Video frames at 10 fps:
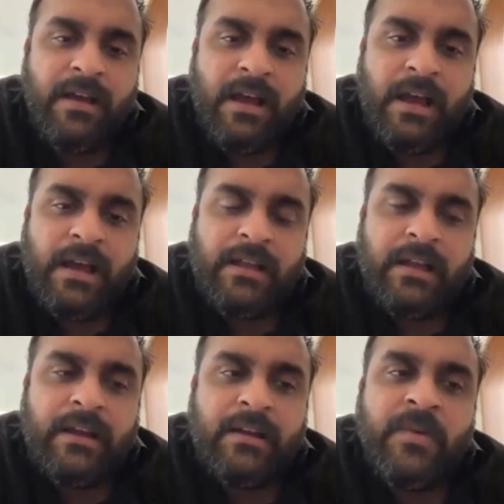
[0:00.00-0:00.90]

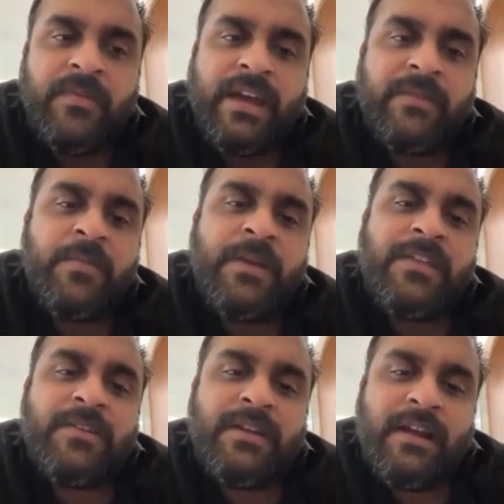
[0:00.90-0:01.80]
The movie can be
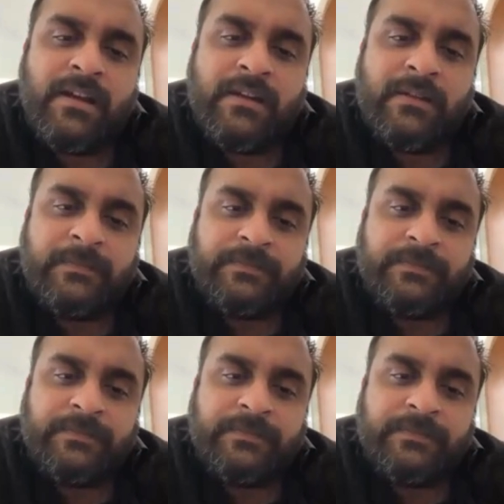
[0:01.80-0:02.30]
based on that.